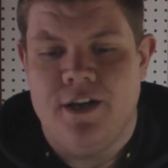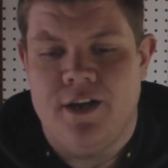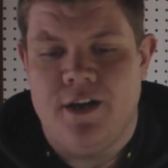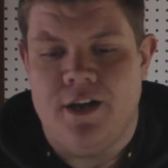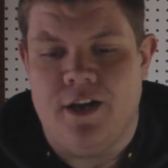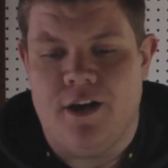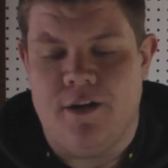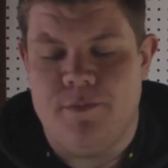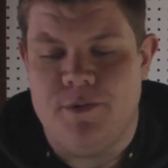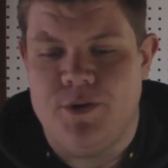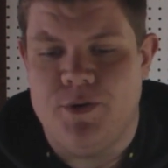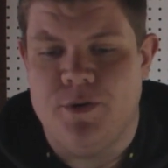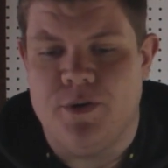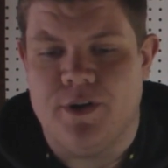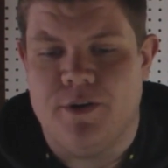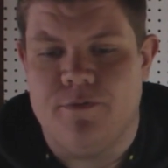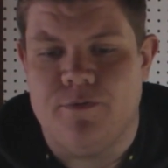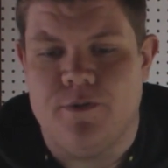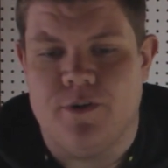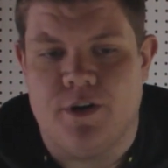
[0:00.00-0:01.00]
I've been doing
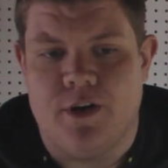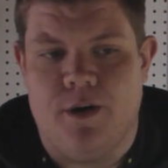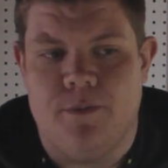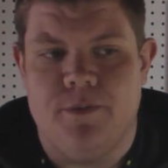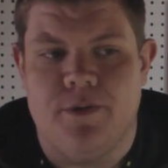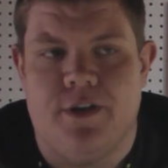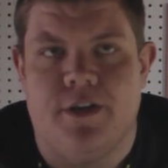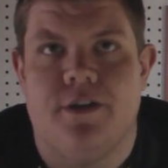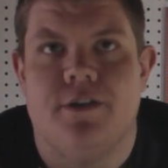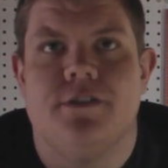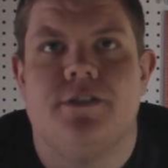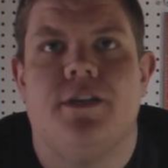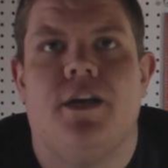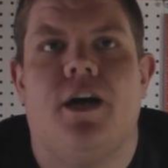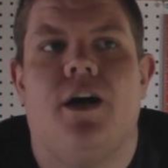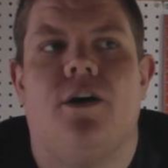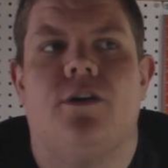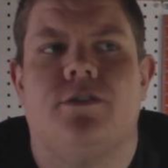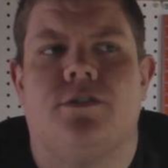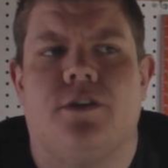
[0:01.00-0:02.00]
it for a couple of years
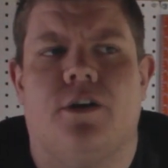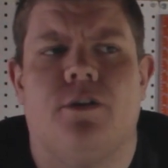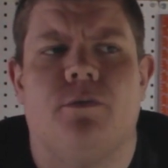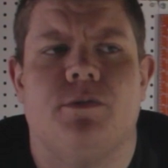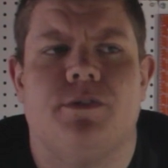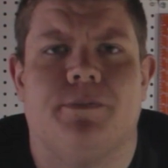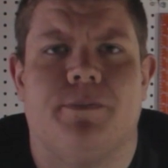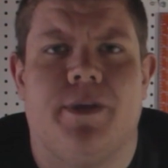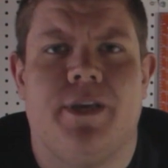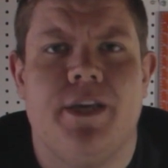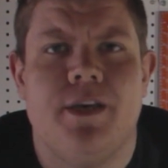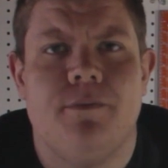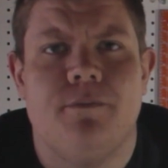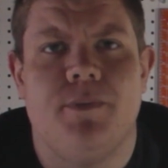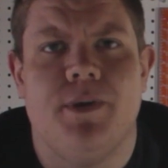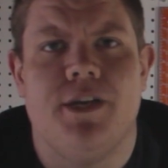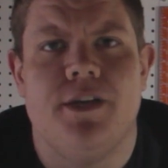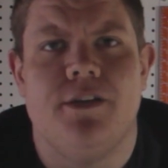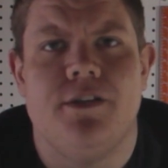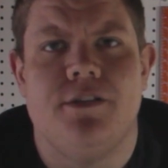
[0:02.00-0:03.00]
now. Started with some kit
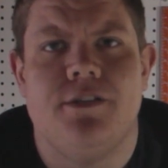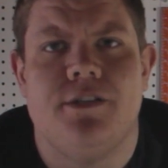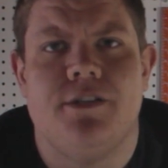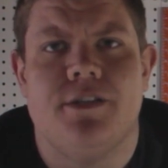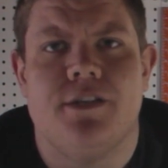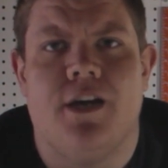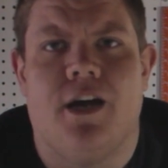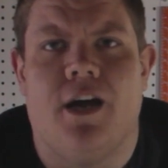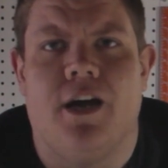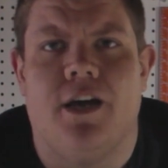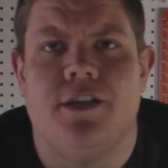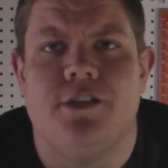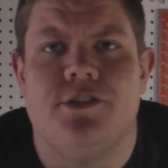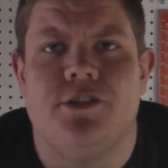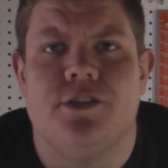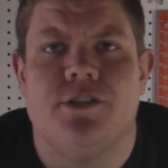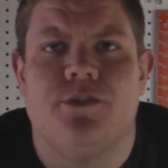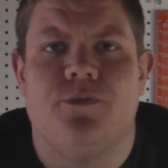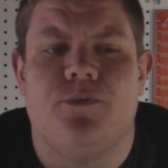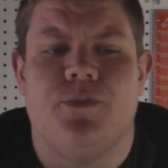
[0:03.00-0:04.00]
builds. I
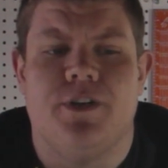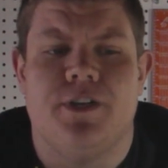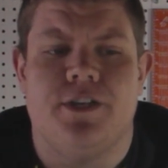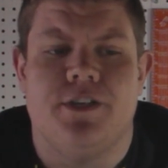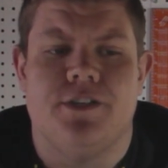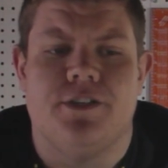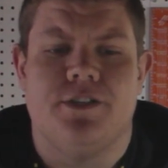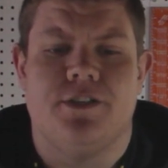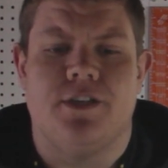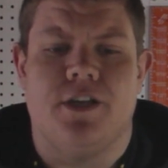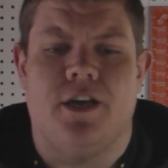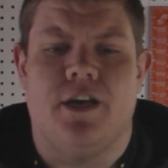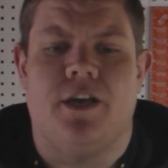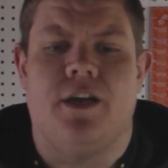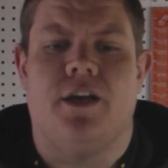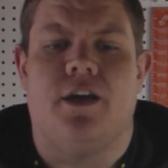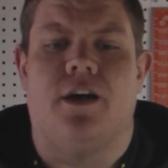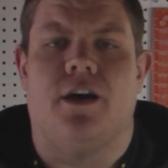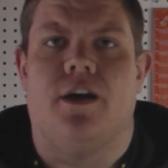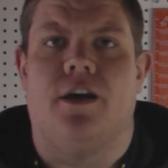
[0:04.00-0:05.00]
just finished
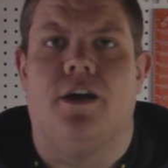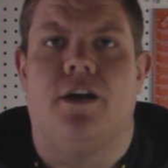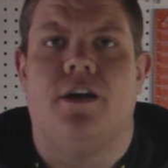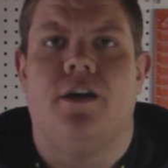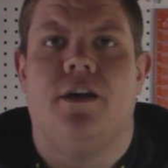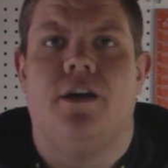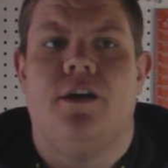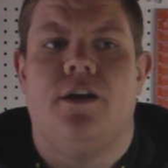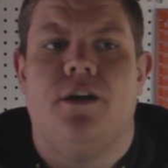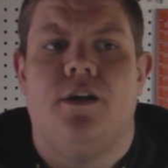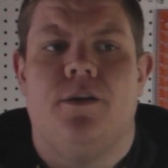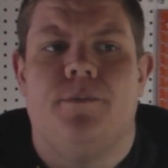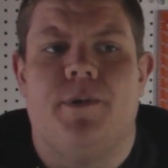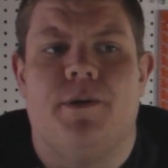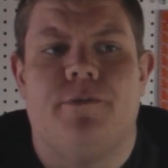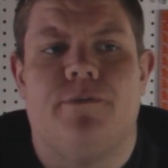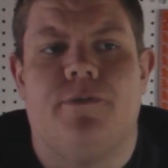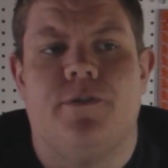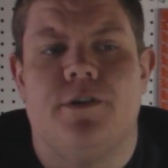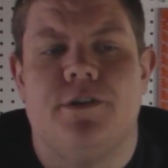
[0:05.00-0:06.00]
my
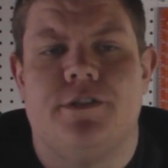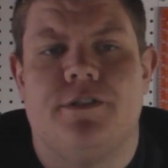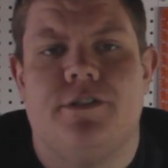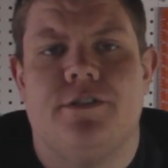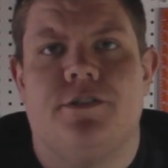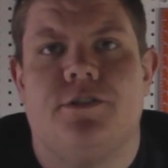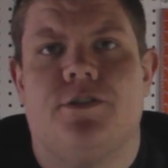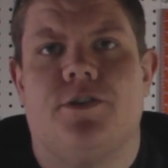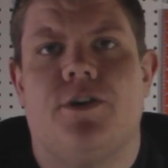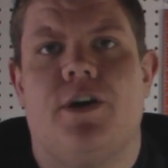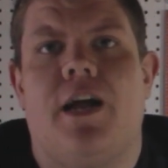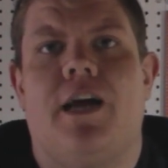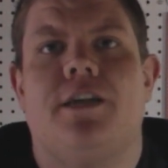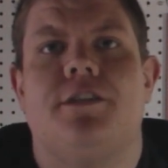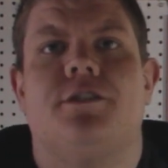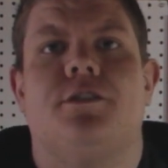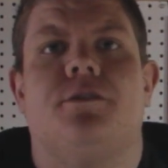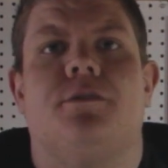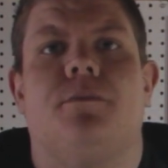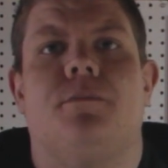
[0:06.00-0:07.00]
first
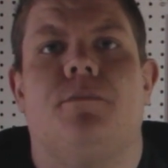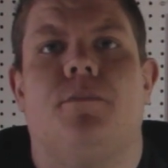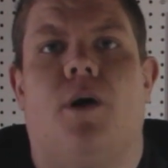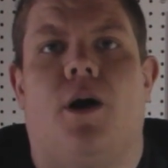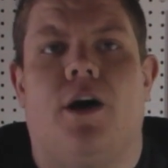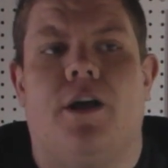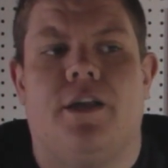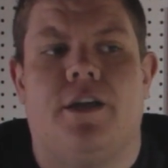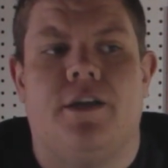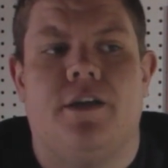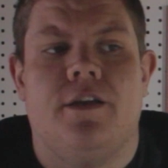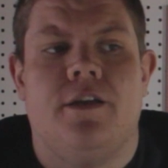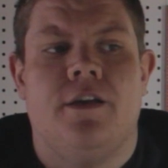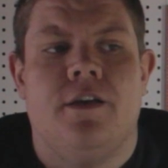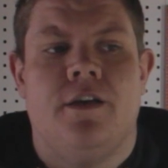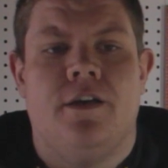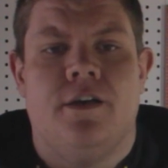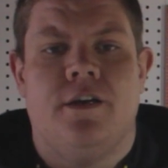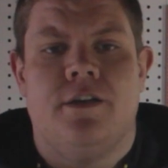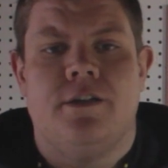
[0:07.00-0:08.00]
scratch body
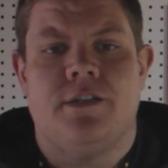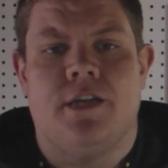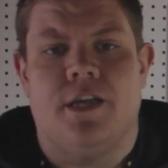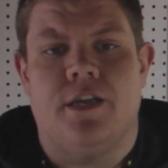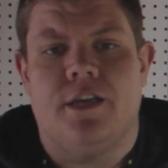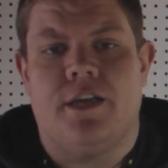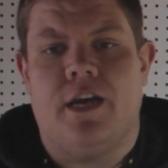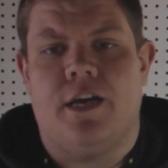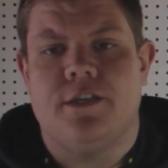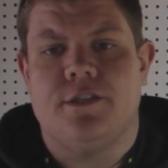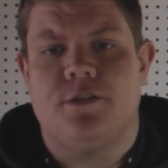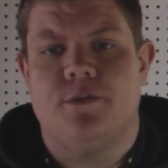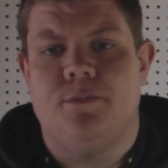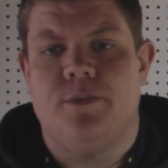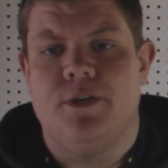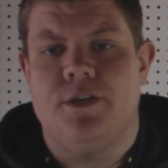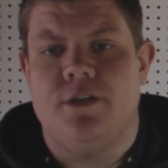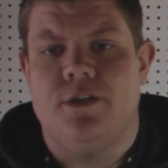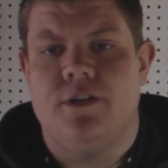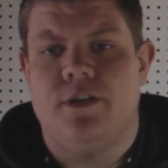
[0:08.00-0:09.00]
Telecaster
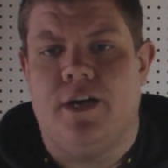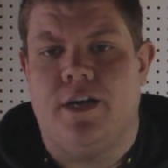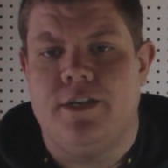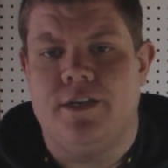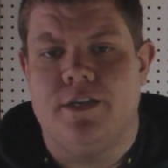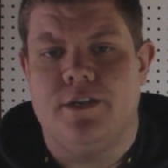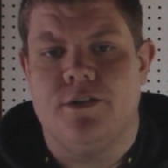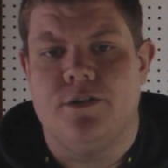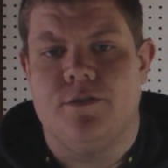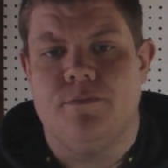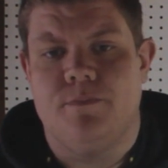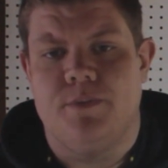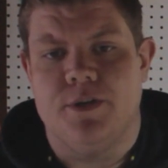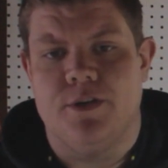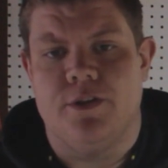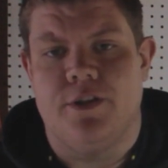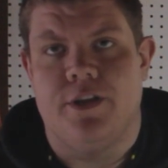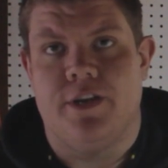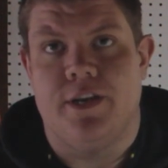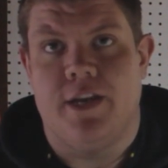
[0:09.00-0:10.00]
build. I didn't
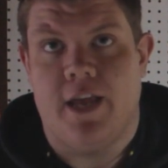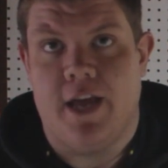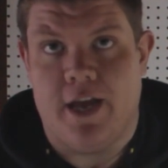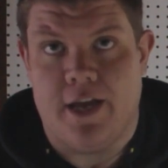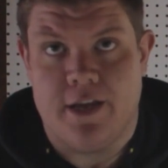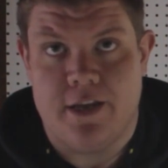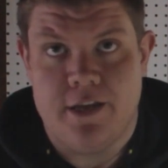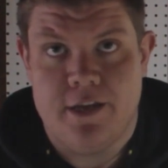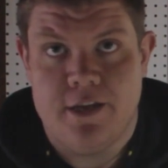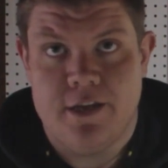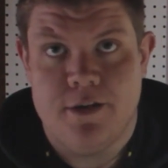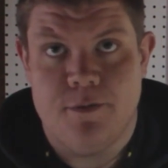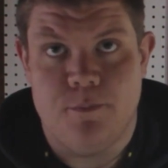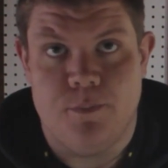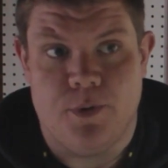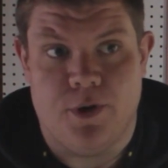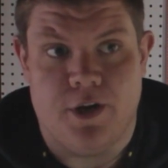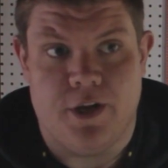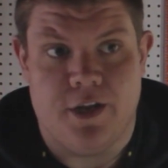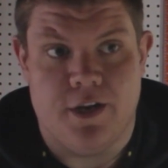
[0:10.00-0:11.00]
build the neck,
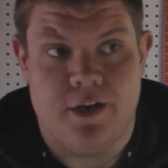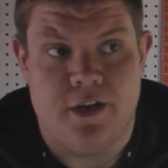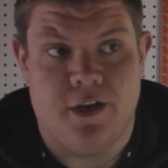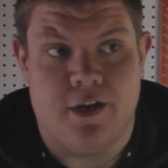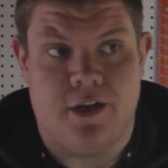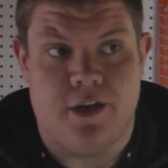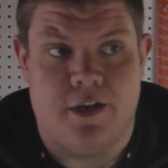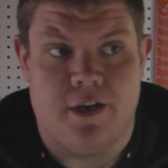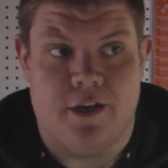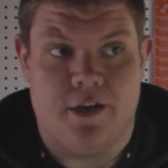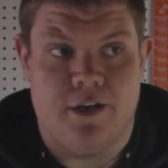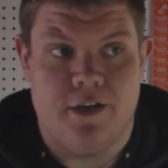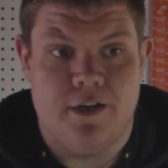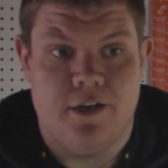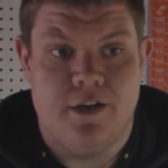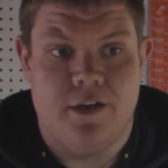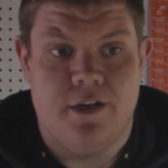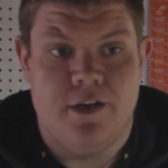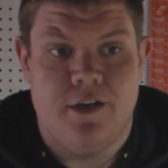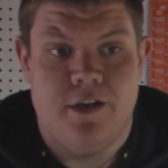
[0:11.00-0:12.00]
but
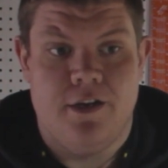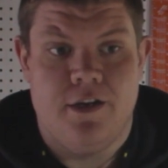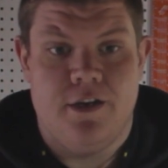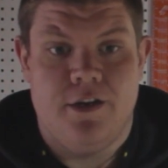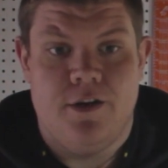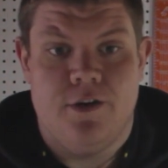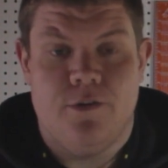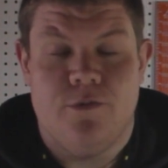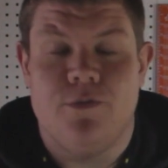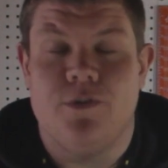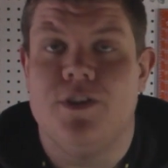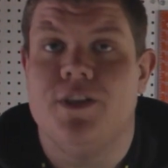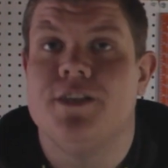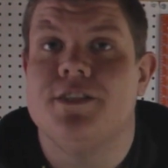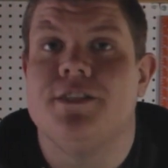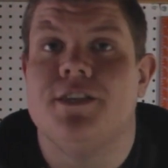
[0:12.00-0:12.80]
for this